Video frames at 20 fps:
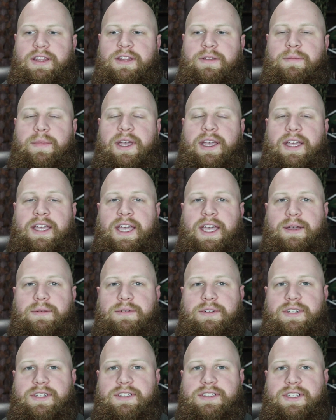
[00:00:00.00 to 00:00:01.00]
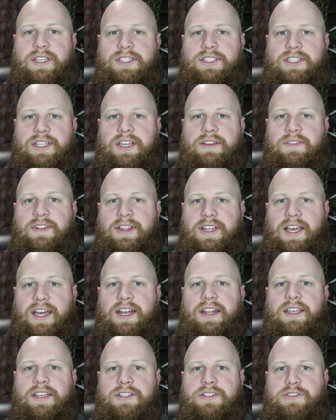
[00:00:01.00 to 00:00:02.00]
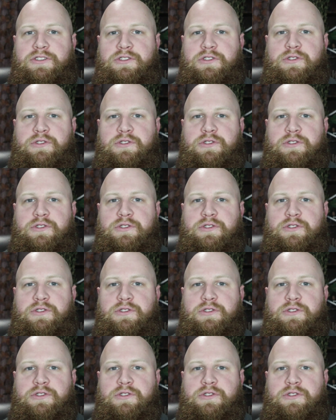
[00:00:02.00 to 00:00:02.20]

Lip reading: The mega cab does actually have a lot of extra